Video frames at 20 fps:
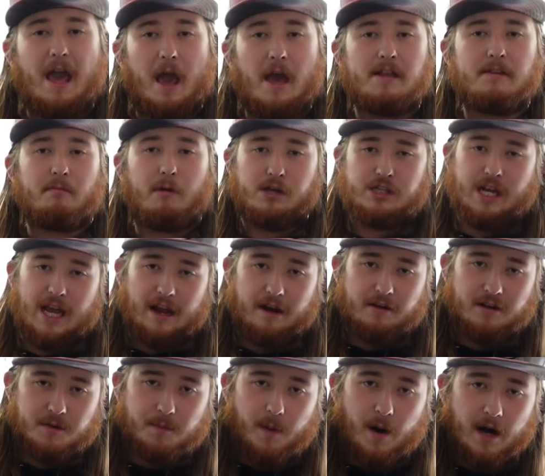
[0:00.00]
as much
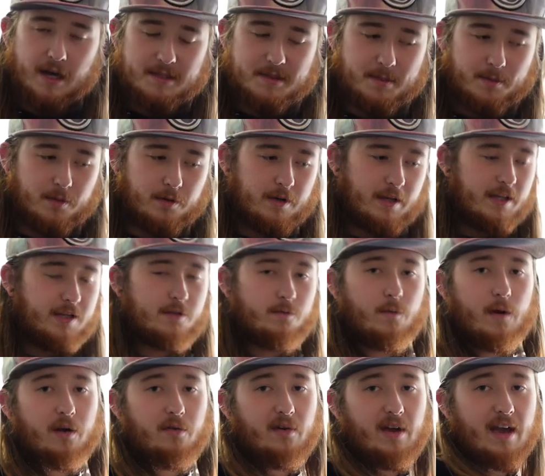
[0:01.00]
air as possible, hence
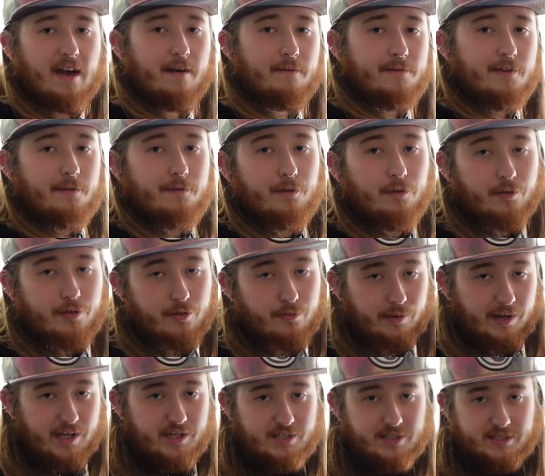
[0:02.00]
why we have the full
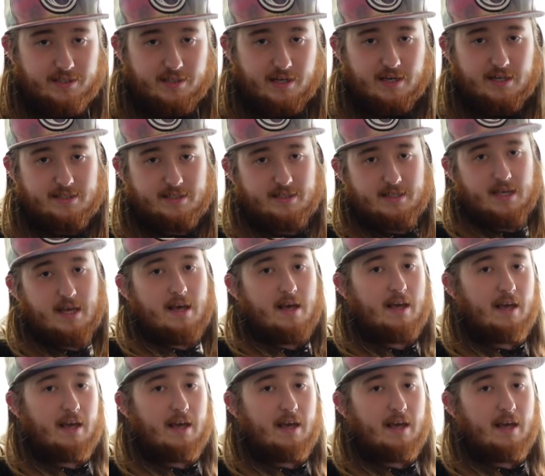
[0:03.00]
three inch exhaust